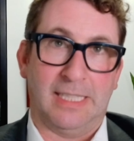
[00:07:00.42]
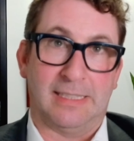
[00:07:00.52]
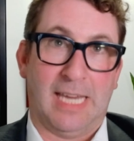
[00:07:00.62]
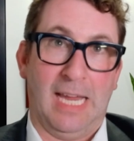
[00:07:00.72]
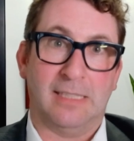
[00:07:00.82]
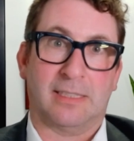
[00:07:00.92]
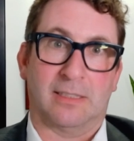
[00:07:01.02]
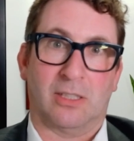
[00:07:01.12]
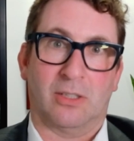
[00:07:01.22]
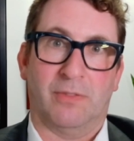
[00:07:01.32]

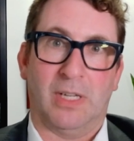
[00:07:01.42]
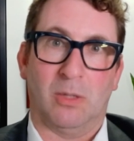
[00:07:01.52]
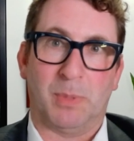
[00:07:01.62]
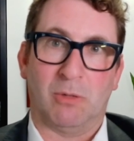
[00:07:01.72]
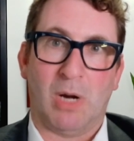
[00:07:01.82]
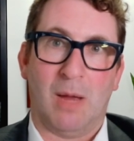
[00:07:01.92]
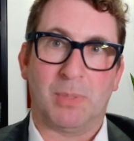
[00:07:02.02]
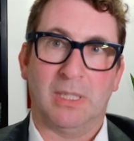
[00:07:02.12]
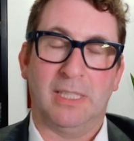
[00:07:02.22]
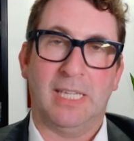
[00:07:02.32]
cases are developing
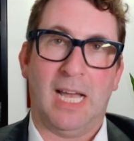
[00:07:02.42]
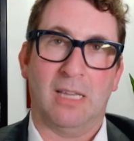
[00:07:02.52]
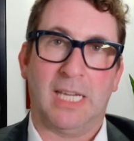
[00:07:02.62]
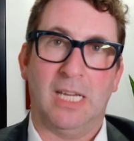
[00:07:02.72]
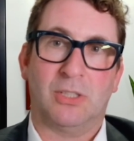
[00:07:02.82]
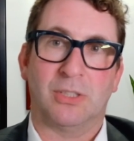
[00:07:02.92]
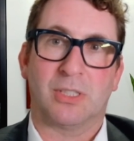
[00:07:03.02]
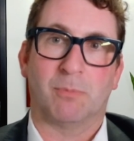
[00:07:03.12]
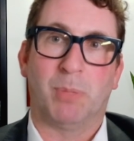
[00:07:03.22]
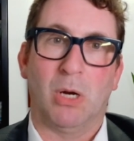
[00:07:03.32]
rapidly, and the allegations
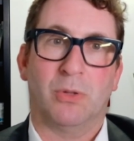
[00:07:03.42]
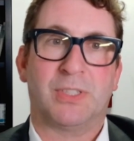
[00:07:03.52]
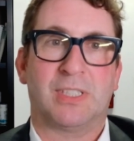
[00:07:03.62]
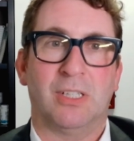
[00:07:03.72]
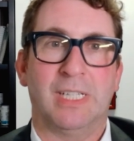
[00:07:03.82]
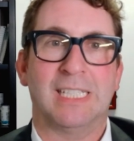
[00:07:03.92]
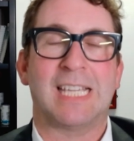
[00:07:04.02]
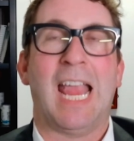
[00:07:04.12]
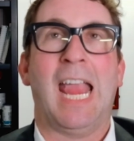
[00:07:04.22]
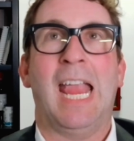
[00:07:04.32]
are both serious
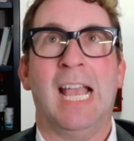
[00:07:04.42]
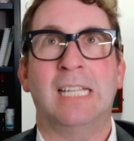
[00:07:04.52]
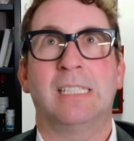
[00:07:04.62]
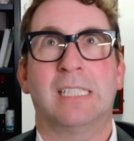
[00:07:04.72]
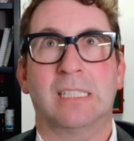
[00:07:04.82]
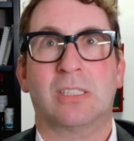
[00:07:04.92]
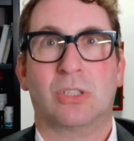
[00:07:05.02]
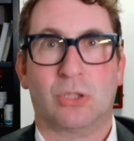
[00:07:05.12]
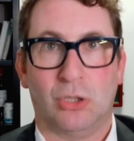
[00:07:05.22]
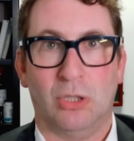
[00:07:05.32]
and
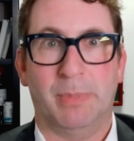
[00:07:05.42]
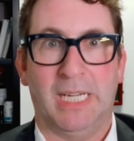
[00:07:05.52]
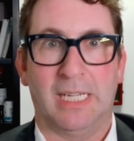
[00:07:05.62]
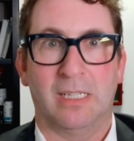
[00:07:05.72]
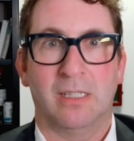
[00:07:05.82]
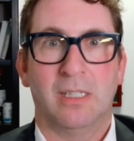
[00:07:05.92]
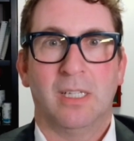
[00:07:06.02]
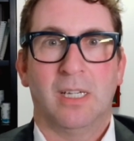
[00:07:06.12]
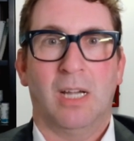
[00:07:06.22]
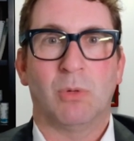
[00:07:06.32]
disturbing.
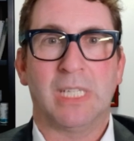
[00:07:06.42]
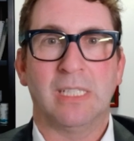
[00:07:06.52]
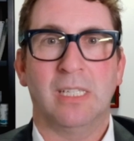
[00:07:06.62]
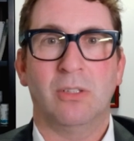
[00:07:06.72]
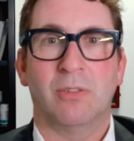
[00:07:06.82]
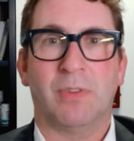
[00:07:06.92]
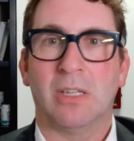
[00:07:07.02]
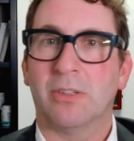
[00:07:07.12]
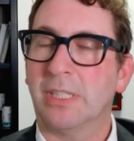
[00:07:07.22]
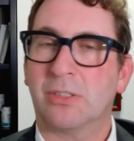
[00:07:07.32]
I will continue to
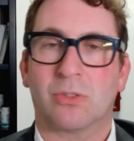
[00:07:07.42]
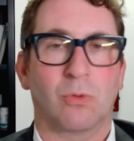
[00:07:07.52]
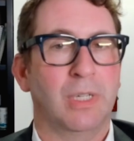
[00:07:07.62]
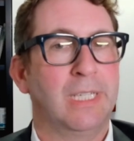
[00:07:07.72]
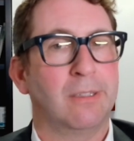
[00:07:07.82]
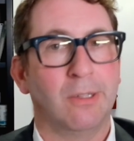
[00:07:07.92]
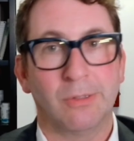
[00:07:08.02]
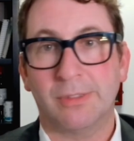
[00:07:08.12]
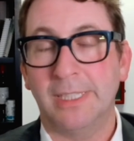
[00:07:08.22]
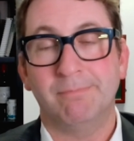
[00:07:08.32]
follow this story
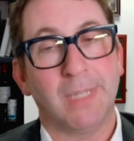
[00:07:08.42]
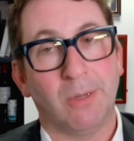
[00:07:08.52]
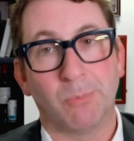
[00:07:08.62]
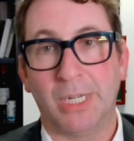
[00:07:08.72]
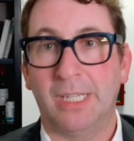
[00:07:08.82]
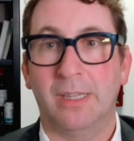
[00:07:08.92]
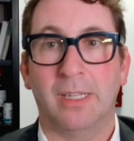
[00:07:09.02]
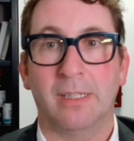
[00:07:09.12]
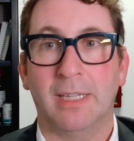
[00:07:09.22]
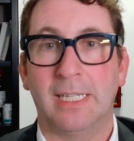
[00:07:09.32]
closely. I'll bring you
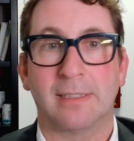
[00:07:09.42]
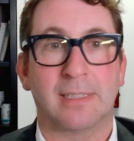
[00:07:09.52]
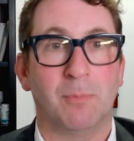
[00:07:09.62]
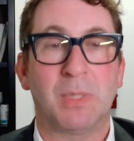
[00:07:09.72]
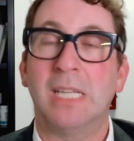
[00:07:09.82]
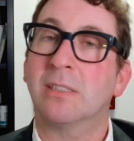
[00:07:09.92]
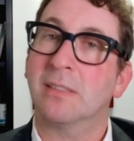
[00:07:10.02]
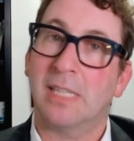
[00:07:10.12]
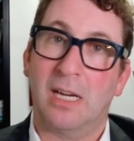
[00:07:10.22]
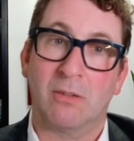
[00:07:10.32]
the latest updates as
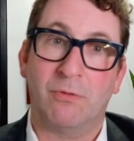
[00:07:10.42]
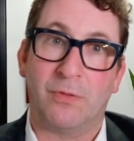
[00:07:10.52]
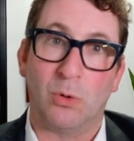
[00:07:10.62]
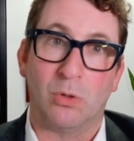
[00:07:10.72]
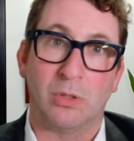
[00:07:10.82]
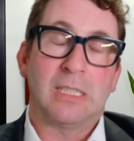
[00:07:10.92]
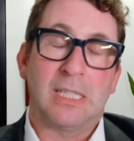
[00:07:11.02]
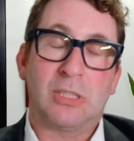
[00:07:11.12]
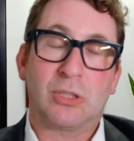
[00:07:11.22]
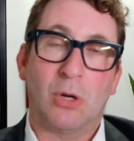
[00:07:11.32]
they unfold. I
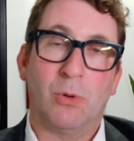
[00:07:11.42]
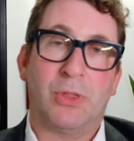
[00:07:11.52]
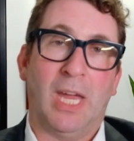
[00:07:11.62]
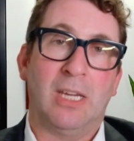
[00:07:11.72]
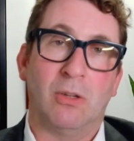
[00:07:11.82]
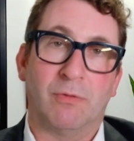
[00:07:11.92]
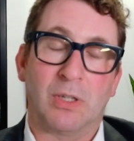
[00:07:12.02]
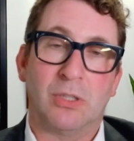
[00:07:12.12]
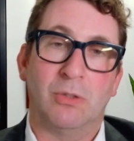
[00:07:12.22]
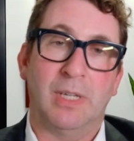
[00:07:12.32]
so thank you for
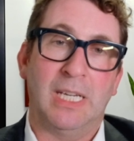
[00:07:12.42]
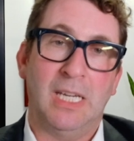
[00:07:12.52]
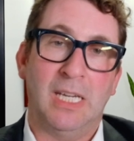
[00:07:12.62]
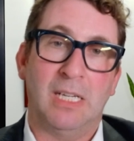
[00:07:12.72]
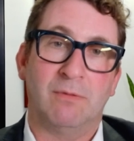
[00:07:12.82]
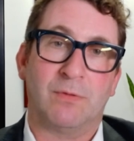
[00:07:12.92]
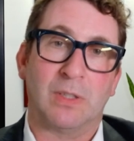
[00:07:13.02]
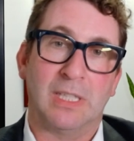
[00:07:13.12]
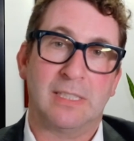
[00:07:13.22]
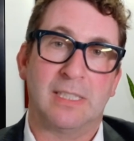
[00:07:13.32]
tuning in, for
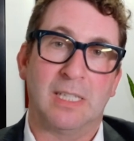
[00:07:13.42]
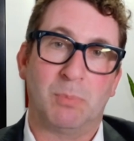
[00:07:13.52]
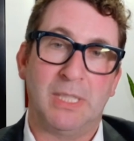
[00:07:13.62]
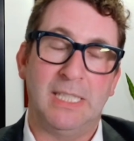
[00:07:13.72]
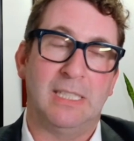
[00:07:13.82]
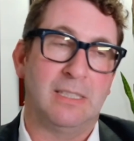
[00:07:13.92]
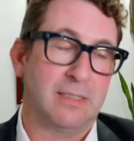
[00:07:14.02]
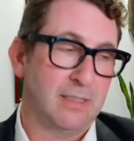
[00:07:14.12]
listening. Please